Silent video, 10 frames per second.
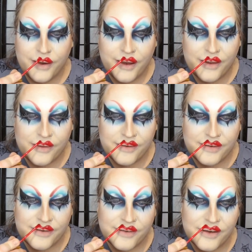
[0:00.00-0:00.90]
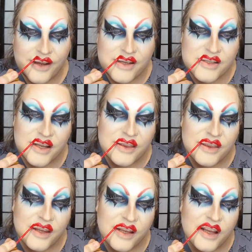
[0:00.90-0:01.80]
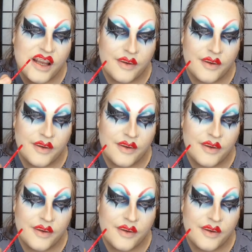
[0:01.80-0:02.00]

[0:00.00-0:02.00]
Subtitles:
And this season has, I think,